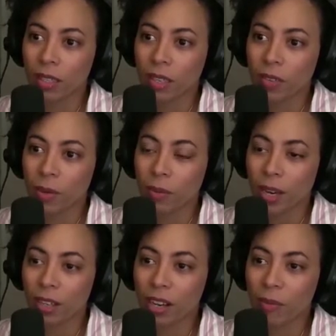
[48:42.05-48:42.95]
even
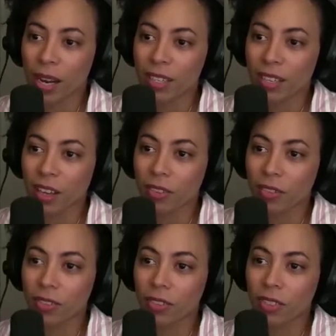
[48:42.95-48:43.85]
better, and
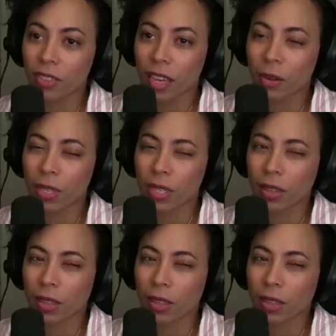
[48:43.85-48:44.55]
myself, and with